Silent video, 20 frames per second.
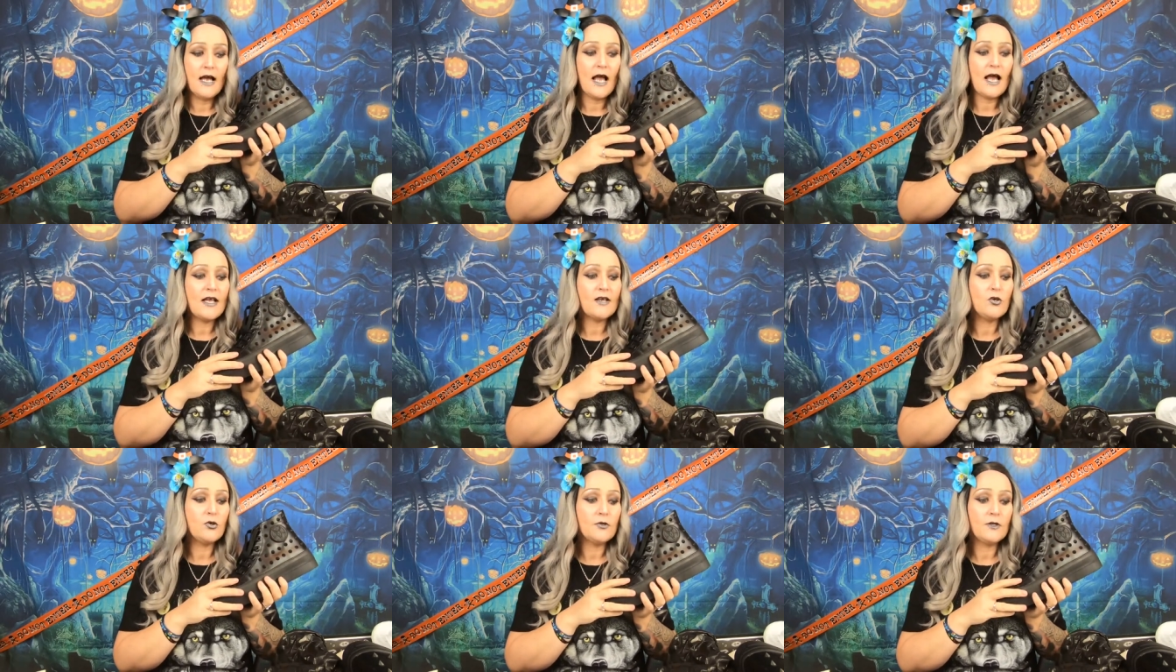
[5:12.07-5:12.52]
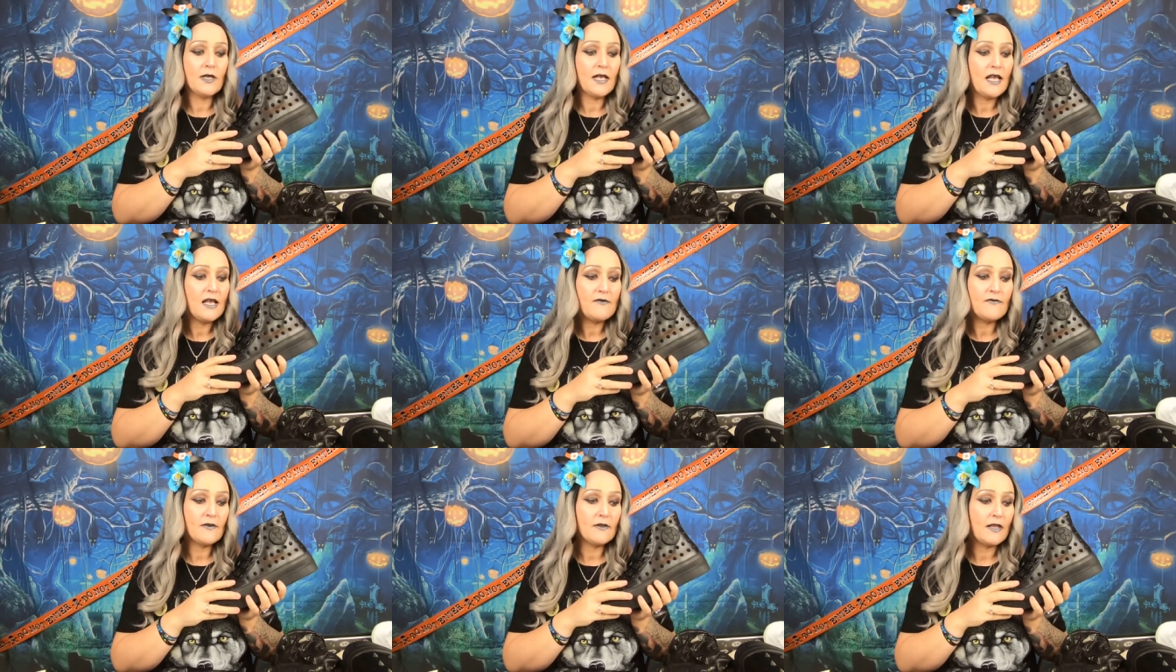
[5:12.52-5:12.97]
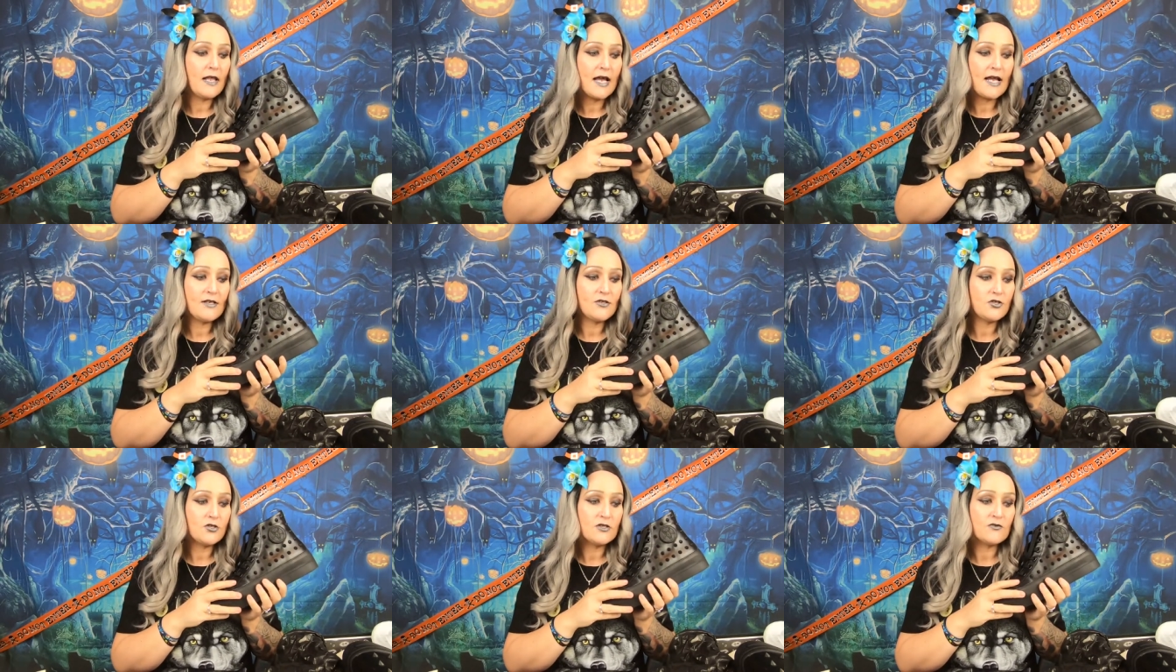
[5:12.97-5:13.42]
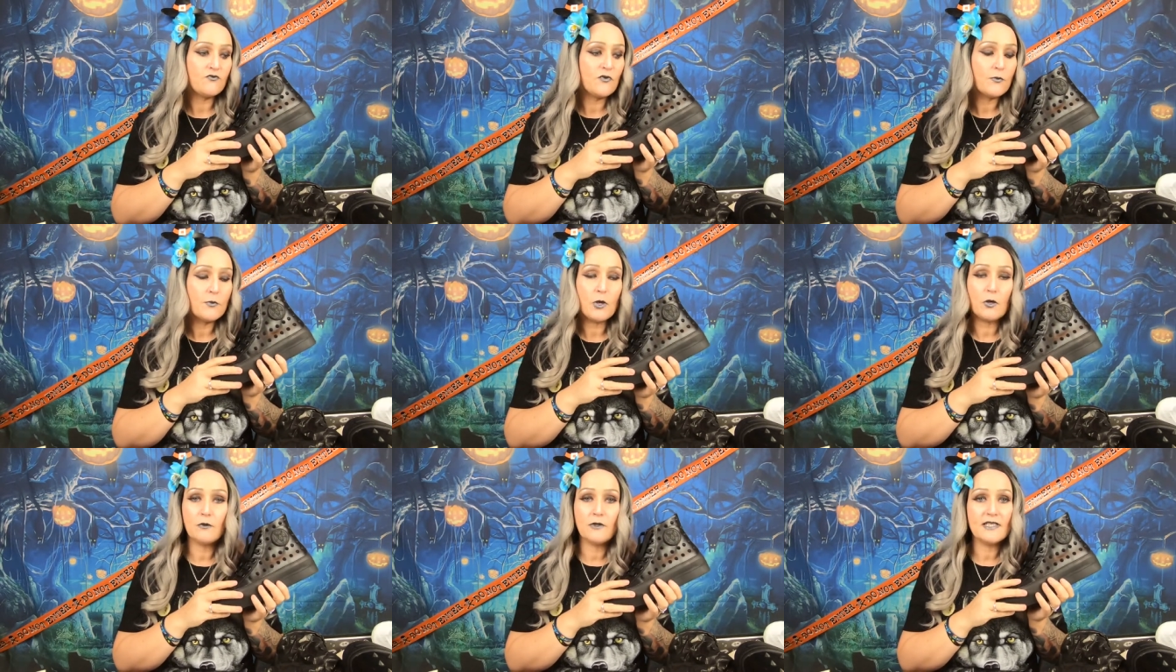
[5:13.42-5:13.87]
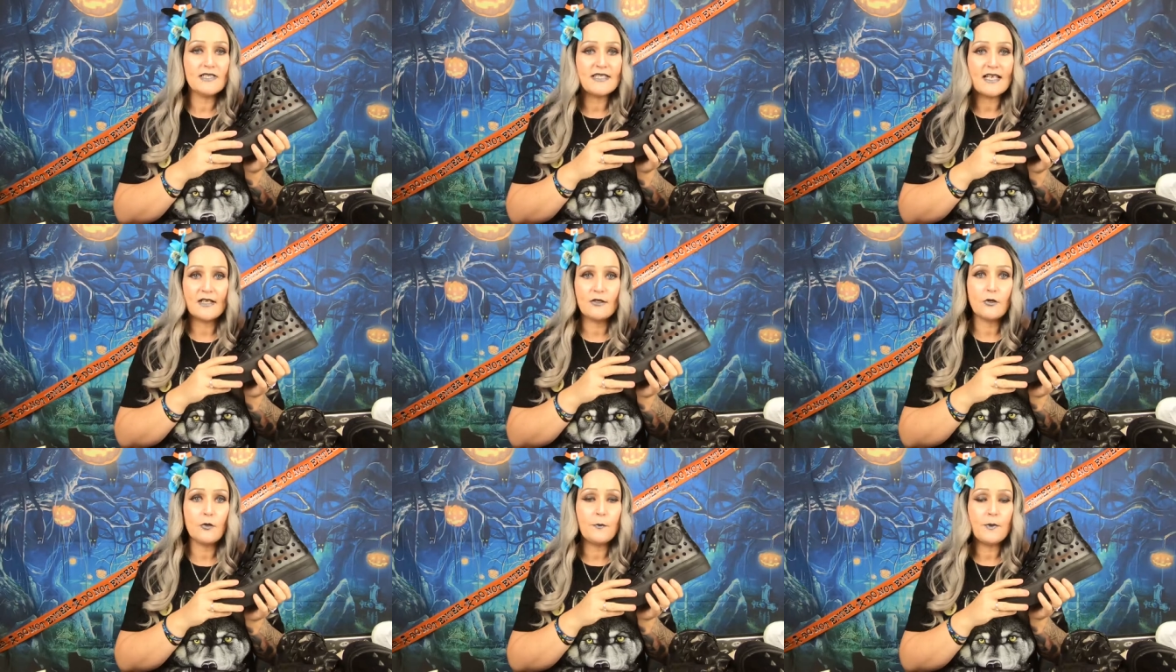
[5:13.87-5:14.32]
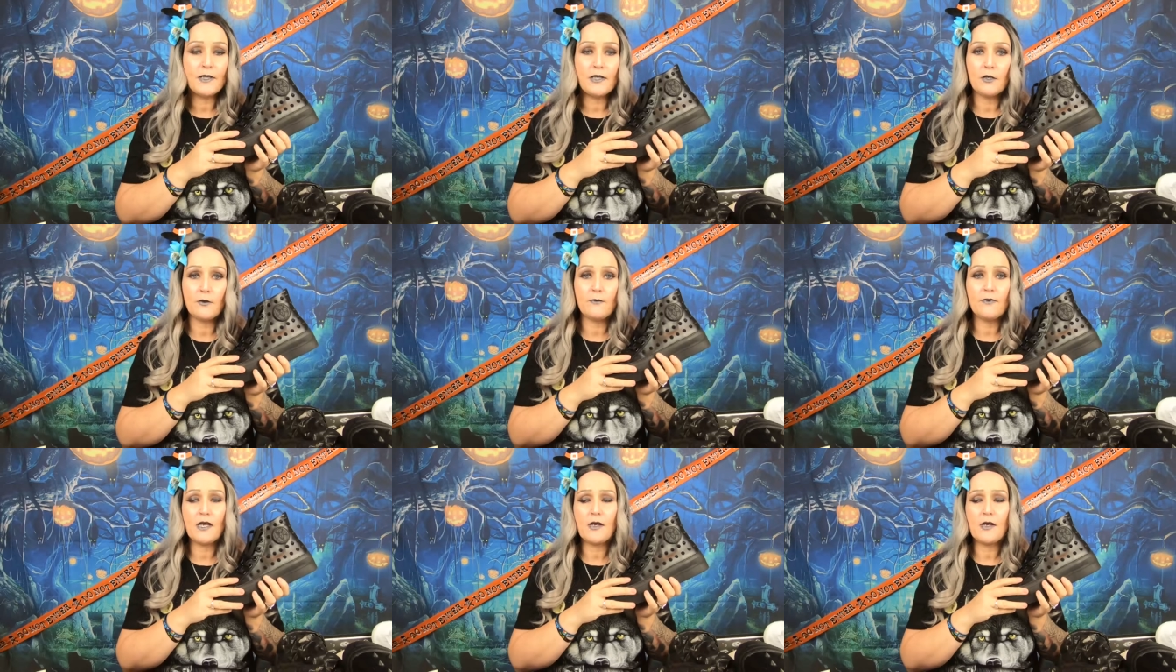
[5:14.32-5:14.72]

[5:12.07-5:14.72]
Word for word: I couldn't even, like, just remotely stand up in them.